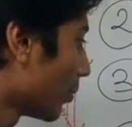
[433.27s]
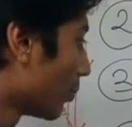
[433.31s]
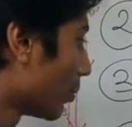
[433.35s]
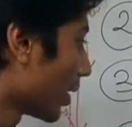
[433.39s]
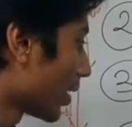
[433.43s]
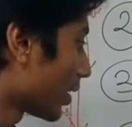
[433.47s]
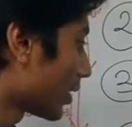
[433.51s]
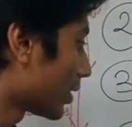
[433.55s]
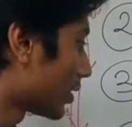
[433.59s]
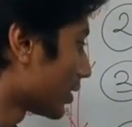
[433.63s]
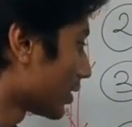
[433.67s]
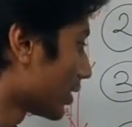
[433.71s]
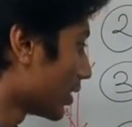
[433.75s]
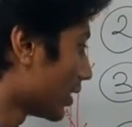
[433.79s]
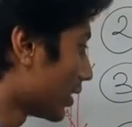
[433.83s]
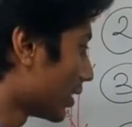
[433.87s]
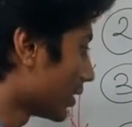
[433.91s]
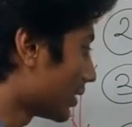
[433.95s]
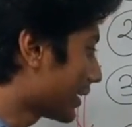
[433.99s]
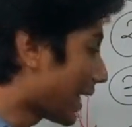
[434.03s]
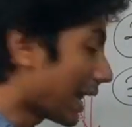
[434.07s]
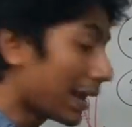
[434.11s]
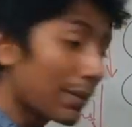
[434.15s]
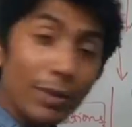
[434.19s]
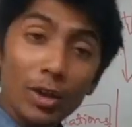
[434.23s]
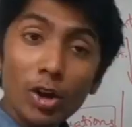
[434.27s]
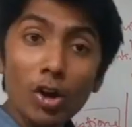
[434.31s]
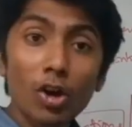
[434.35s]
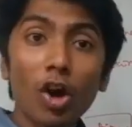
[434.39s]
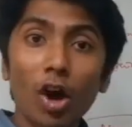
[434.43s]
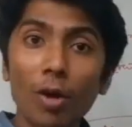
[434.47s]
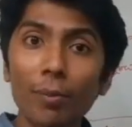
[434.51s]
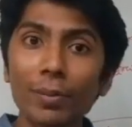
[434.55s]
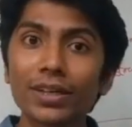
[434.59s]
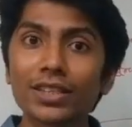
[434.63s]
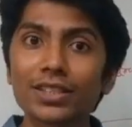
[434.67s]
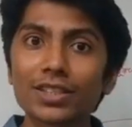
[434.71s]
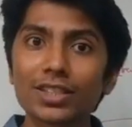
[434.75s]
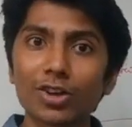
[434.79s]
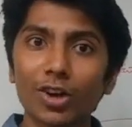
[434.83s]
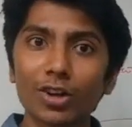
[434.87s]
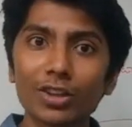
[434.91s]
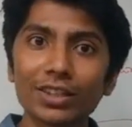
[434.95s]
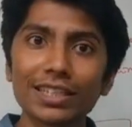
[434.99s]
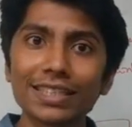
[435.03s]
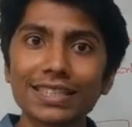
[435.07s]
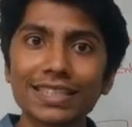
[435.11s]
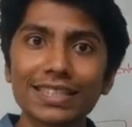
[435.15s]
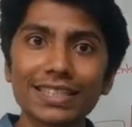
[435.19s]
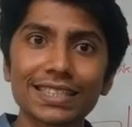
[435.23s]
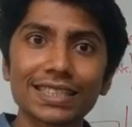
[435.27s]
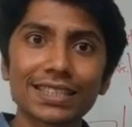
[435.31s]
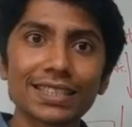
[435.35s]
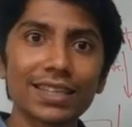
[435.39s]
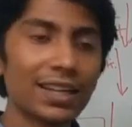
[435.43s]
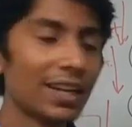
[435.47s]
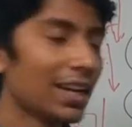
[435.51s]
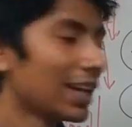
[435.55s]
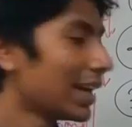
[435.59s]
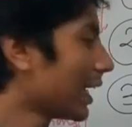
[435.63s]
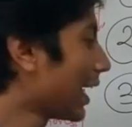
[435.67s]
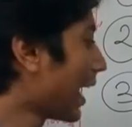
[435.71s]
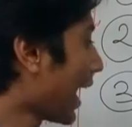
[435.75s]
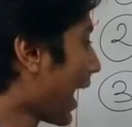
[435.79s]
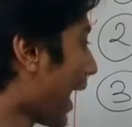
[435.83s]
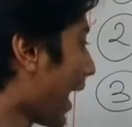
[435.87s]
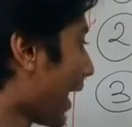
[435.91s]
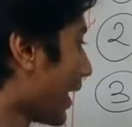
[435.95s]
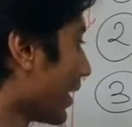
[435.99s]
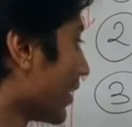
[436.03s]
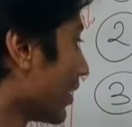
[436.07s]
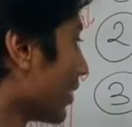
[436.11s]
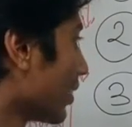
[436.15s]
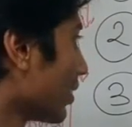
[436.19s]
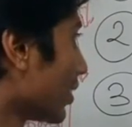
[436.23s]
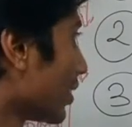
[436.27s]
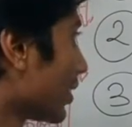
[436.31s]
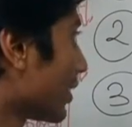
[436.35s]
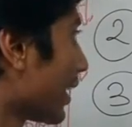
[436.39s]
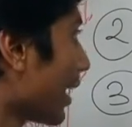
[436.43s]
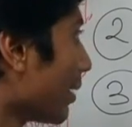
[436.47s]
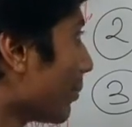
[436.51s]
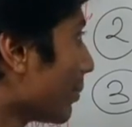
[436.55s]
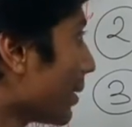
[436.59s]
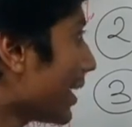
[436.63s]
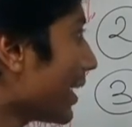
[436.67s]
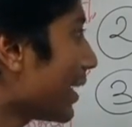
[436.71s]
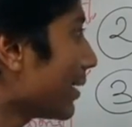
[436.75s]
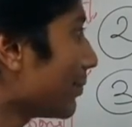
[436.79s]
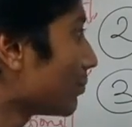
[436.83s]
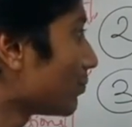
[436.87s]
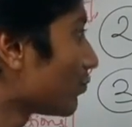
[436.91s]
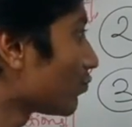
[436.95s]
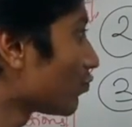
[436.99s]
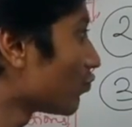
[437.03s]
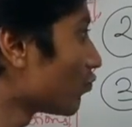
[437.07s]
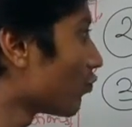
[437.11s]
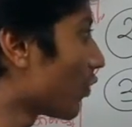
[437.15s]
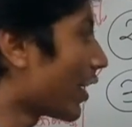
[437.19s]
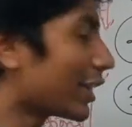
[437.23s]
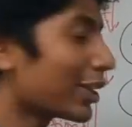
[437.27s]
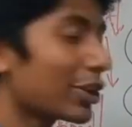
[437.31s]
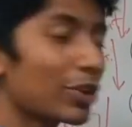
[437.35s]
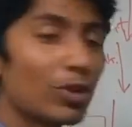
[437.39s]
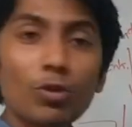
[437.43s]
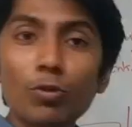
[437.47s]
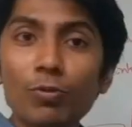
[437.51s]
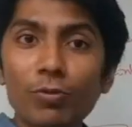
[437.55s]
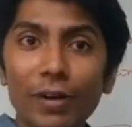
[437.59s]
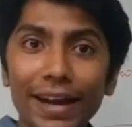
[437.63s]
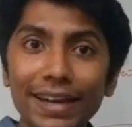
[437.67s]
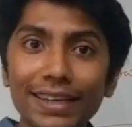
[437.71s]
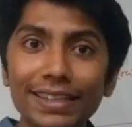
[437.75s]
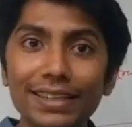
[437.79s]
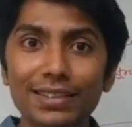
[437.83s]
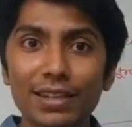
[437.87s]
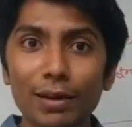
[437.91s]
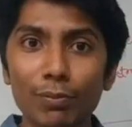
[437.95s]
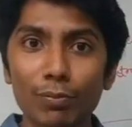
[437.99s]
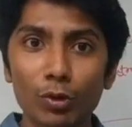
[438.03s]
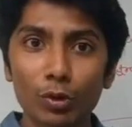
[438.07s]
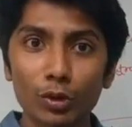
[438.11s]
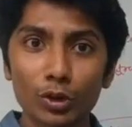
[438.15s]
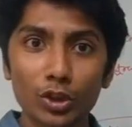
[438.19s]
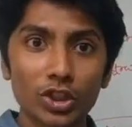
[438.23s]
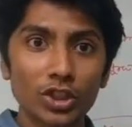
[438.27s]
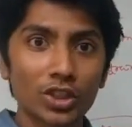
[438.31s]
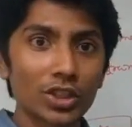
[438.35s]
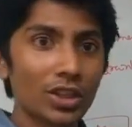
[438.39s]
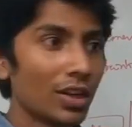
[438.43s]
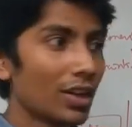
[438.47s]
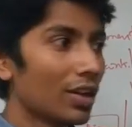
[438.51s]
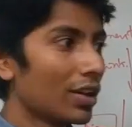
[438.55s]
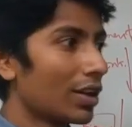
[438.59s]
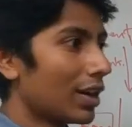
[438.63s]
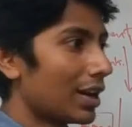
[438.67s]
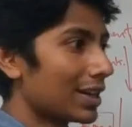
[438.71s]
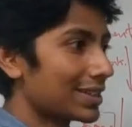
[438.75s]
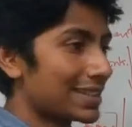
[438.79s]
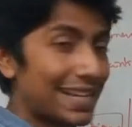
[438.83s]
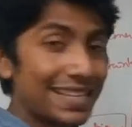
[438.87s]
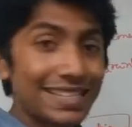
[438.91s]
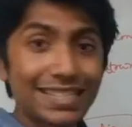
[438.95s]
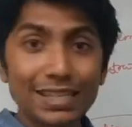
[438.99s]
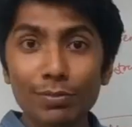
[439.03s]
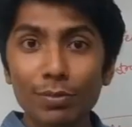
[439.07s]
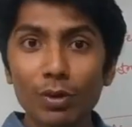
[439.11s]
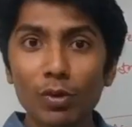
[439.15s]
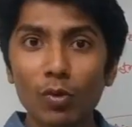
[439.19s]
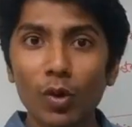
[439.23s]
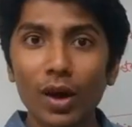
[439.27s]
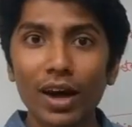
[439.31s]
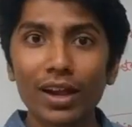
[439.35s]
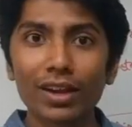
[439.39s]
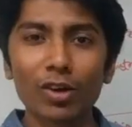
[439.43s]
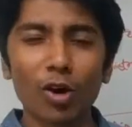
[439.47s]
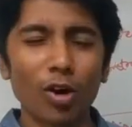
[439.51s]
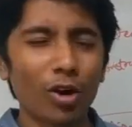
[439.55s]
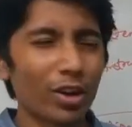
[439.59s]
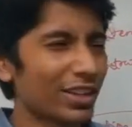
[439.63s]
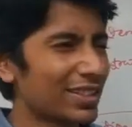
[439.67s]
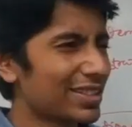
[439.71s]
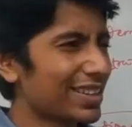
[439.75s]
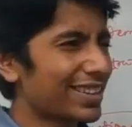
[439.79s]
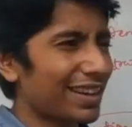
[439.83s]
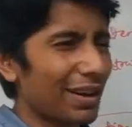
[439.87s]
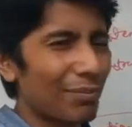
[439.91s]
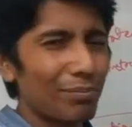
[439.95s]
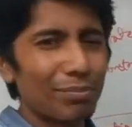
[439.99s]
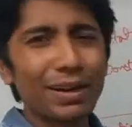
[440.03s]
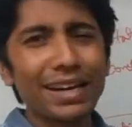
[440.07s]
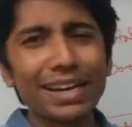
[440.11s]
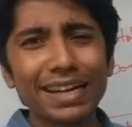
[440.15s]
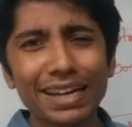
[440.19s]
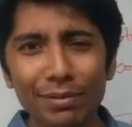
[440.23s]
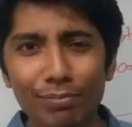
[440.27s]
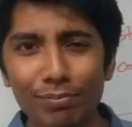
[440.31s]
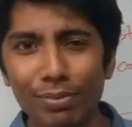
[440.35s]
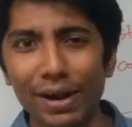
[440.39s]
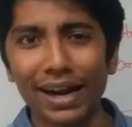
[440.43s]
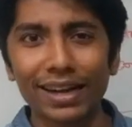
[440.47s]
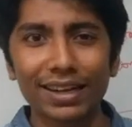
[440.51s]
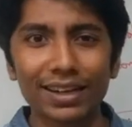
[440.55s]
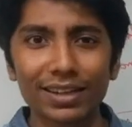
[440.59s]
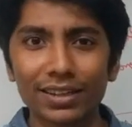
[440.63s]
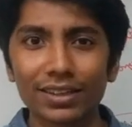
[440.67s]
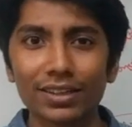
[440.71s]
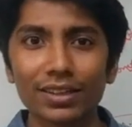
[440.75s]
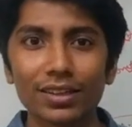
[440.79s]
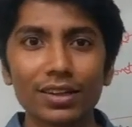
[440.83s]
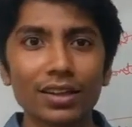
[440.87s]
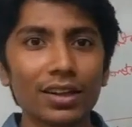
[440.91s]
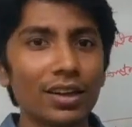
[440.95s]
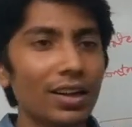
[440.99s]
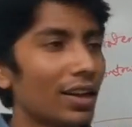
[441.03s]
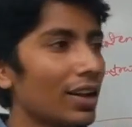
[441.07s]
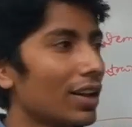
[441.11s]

But tell me your comments on this, and tell me whether you find this approach a sensible one, or is it completely impractical?